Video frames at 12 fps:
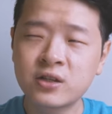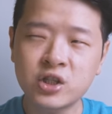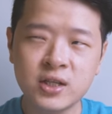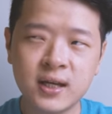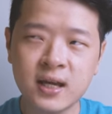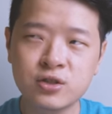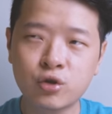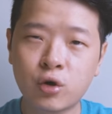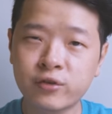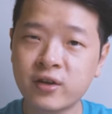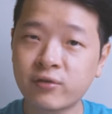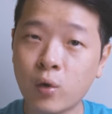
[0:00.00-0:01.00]
Just in case you
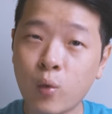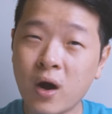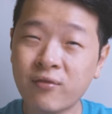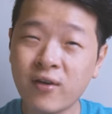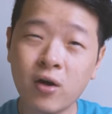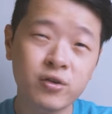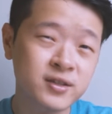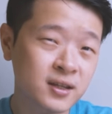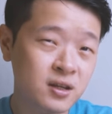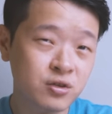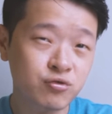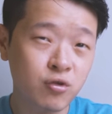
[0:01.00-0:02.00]
got some of the Wi-Fi or
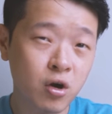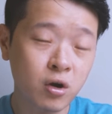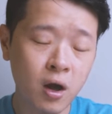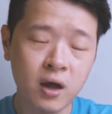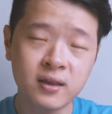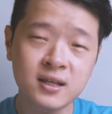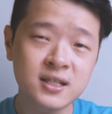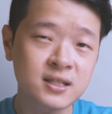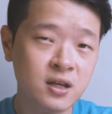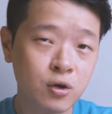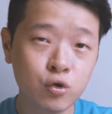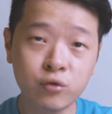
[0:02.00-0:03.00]
settings wrong, this
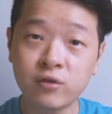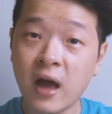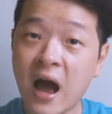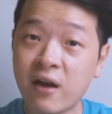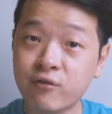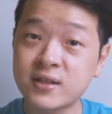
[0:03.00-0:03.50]
is a good hard